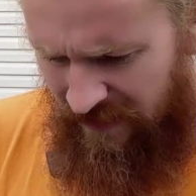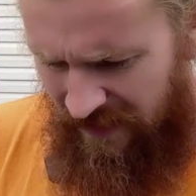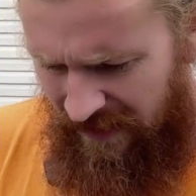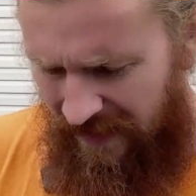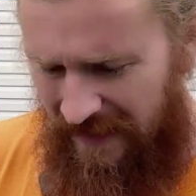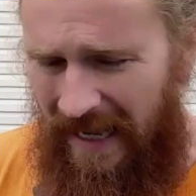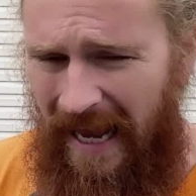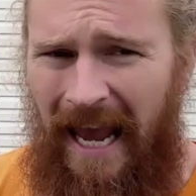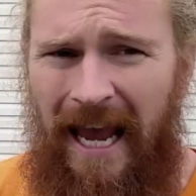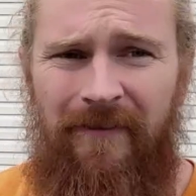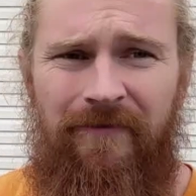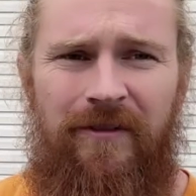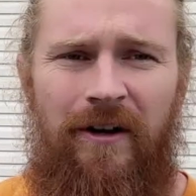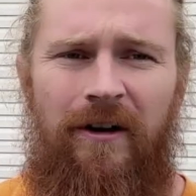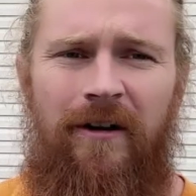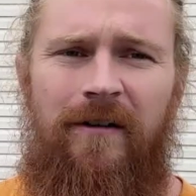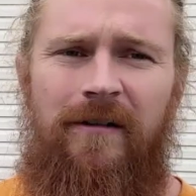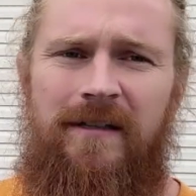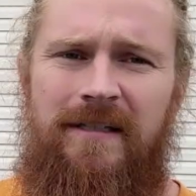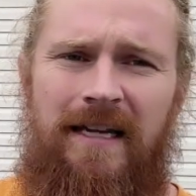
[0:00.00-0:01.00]
and half the
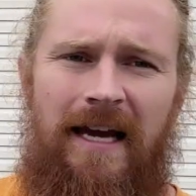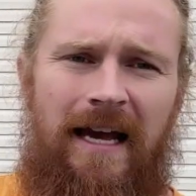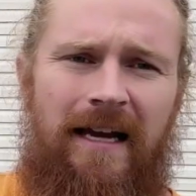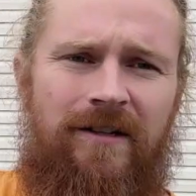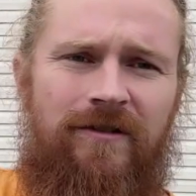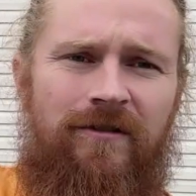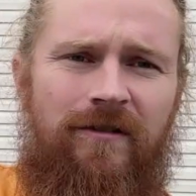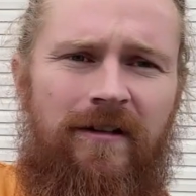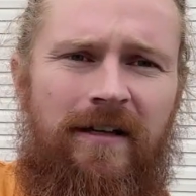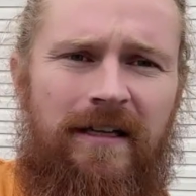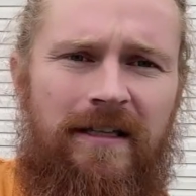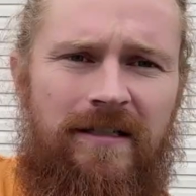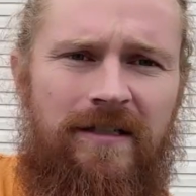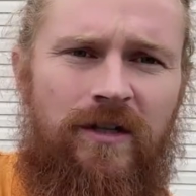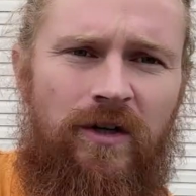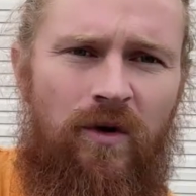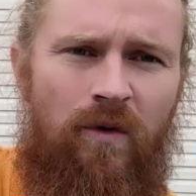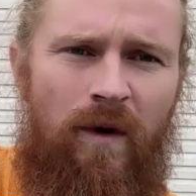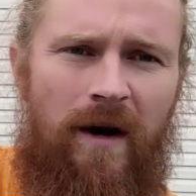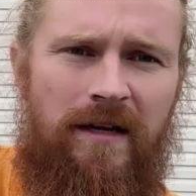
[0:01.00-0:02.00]
herd is actually
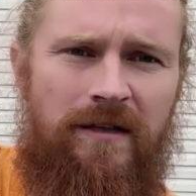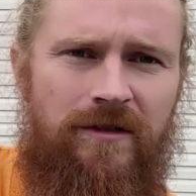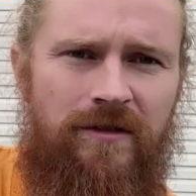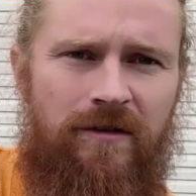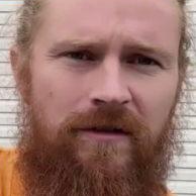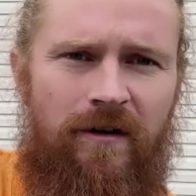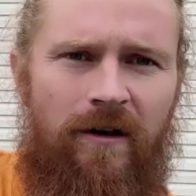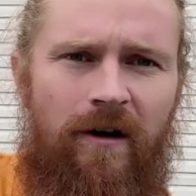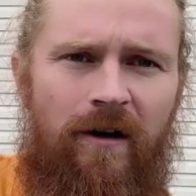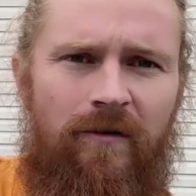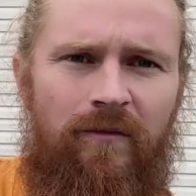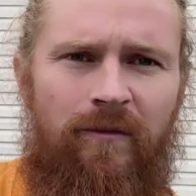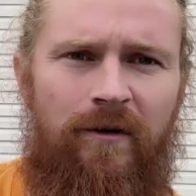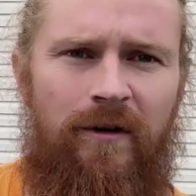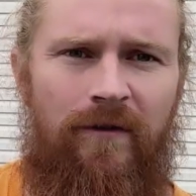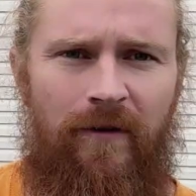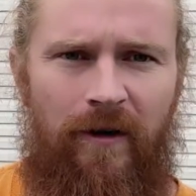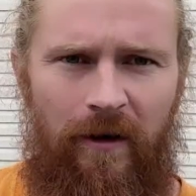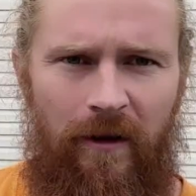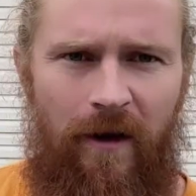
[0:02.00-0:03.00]
sequestered on
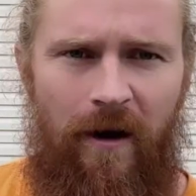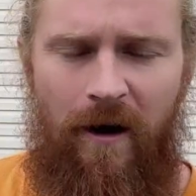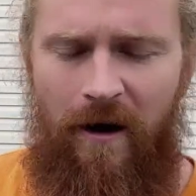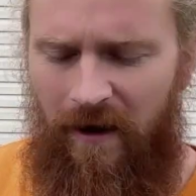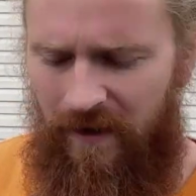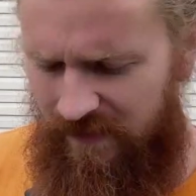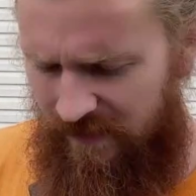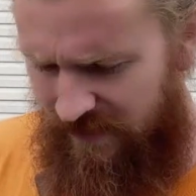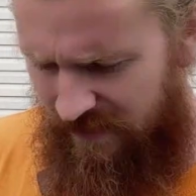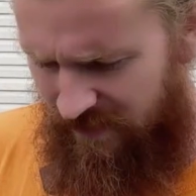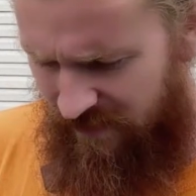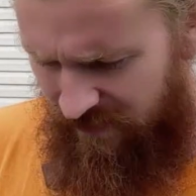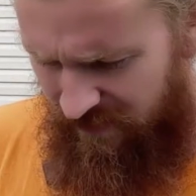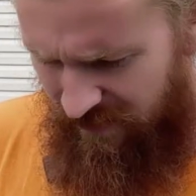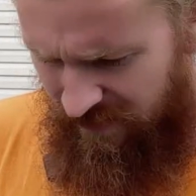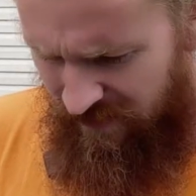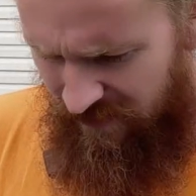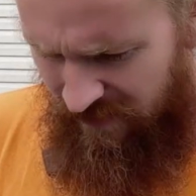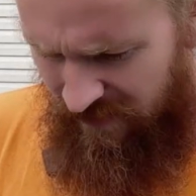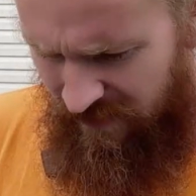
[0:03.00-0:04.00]
one of our lots
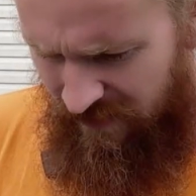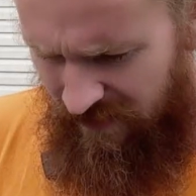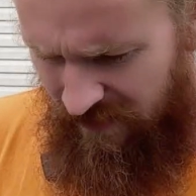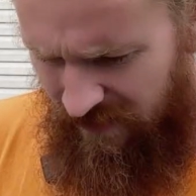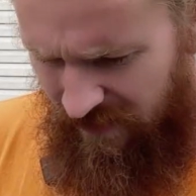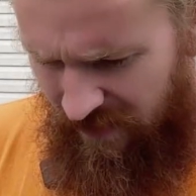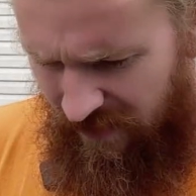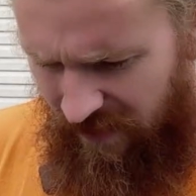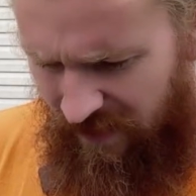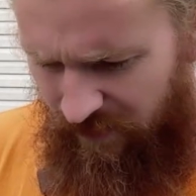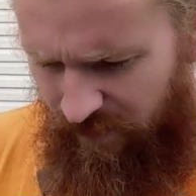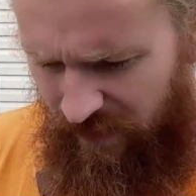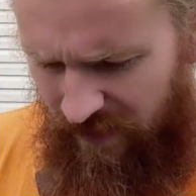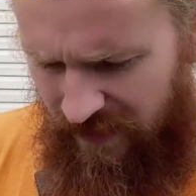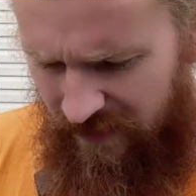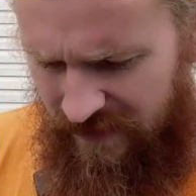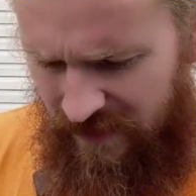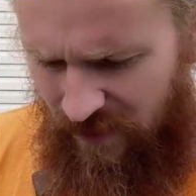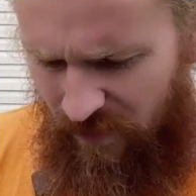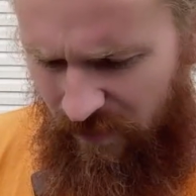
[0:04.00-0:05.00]

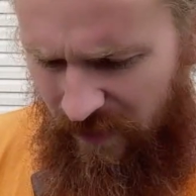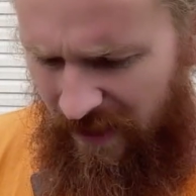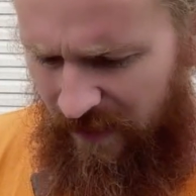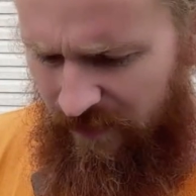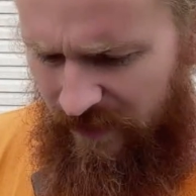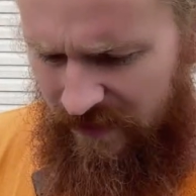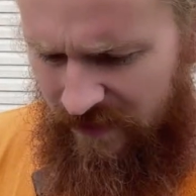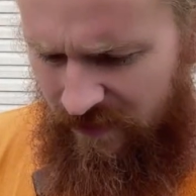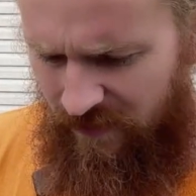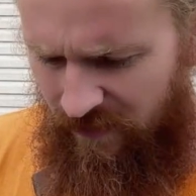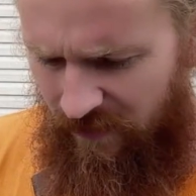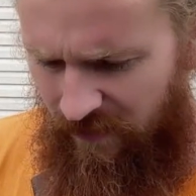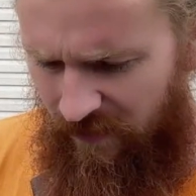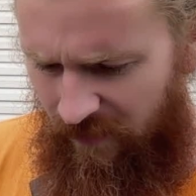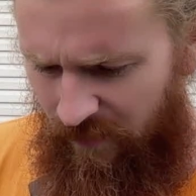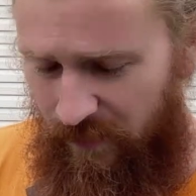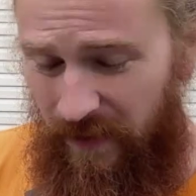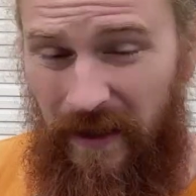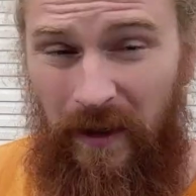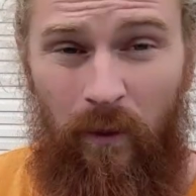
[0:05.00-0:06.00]
because their babies
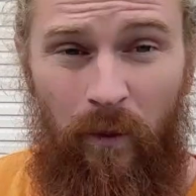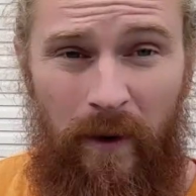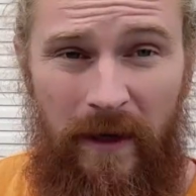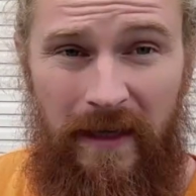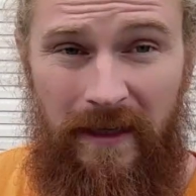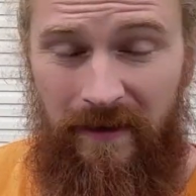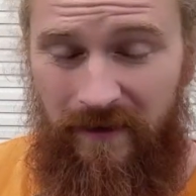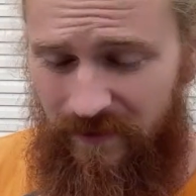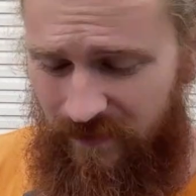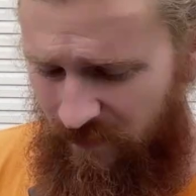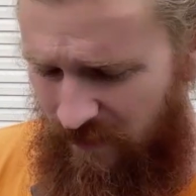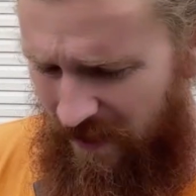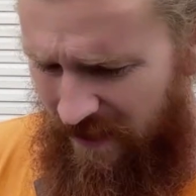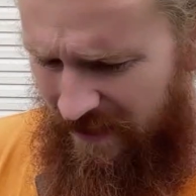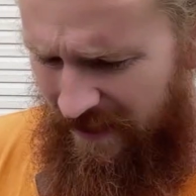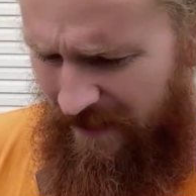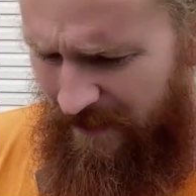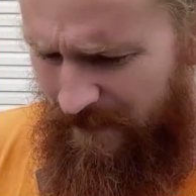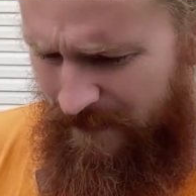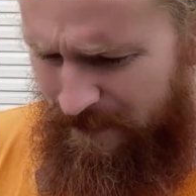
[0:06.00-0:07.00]
are being weaned right
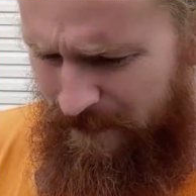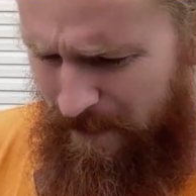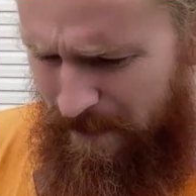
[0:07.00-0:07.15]
now.